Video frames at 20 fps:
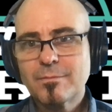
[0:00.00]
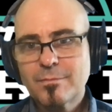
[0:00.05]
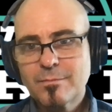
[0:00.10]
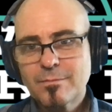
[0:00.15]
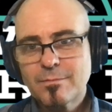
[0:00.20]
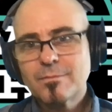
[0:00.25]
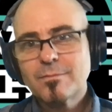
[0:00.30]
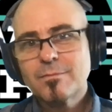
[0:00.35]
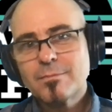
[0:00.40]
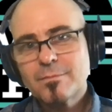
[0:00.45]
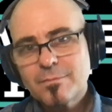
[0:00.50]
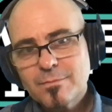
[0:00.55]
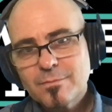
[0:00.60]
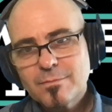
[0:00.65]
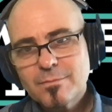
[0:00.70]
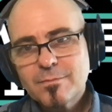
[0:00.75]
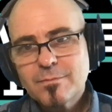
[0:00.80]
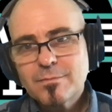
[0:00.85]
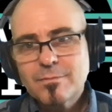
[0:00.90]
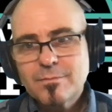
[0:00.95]

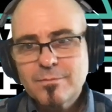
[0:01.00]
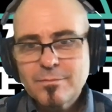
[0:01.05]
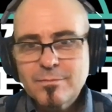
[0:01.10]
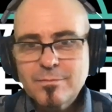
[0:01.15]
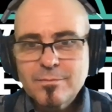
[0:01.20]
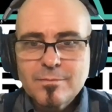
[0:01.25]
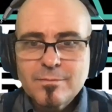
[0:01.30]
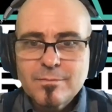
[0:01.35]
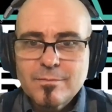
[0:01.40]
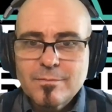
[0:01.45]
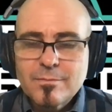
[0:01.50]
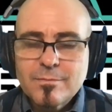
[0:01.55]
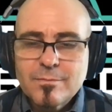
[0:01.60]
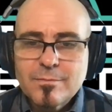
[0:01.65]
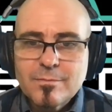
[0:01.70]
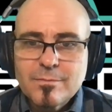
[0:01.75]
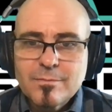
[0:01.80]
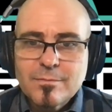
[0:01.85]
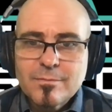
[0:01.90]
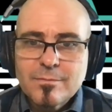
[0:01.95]

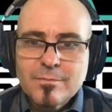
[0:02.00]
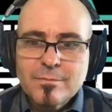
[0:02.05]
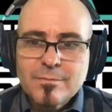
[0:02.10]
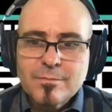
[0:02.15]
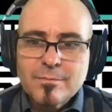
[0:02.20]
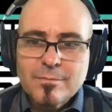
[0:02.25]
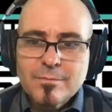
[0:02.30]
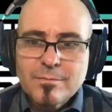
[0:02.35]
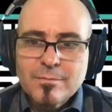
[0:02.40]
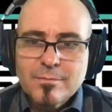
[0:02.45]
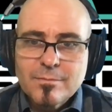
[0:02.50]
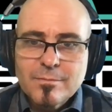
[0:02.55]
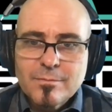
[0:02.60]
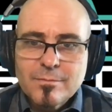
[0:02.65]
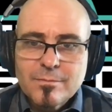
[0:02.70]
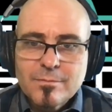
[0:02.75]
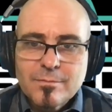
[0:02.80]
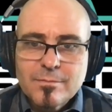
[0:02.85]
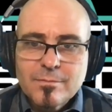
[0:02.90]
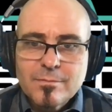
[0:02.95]

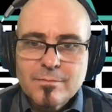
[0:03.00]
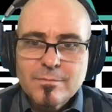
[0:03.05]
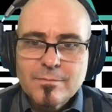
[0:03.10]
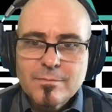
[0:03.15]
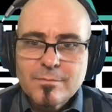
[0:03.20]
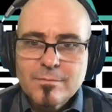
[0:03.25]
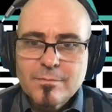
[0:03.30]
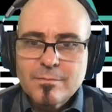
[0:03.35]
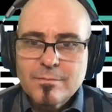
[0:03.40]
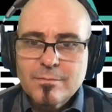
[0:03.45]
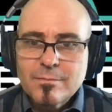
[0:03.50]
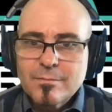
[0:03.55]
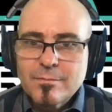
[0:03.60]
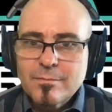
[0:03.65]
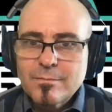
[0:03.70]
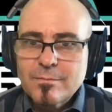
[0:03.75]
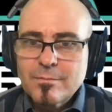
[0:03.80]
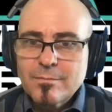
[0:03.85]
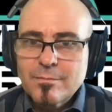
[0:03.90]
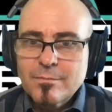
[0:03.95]

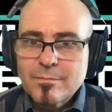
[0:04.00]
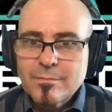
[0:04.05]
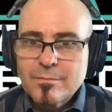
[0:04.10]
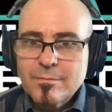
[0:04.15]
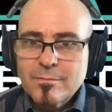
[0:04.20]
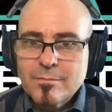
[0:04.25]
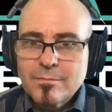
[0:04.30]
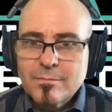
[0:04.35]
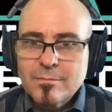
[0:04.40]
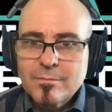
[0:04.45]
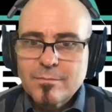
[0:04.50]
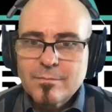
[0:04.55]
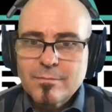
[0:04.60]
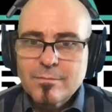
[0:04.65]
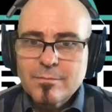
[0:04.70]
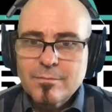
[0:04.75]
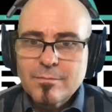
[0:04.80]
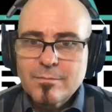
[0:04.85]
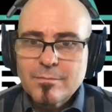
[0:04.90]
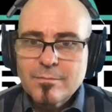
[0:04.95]

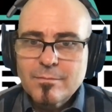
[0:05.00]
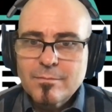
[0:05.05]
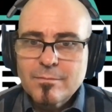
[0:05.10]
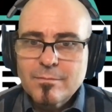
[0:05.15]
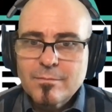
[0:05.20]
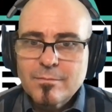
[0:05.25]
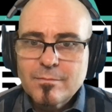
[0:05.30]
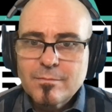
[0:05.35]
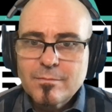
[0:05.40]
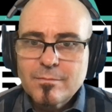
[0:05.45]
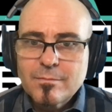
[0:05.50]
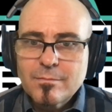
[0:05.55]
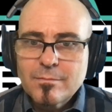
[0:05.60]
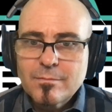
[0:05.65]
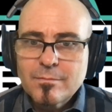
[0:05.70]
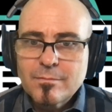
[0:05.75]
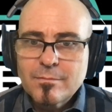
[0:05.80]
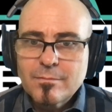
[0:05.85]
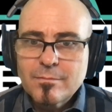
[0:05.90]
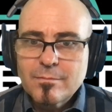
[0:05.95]

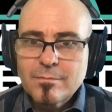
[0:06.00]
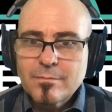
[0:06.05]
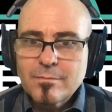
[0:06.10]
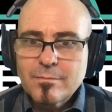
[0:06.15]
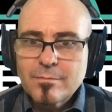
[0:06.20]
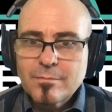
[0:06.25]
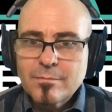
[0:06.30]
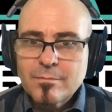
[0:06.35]
(silent)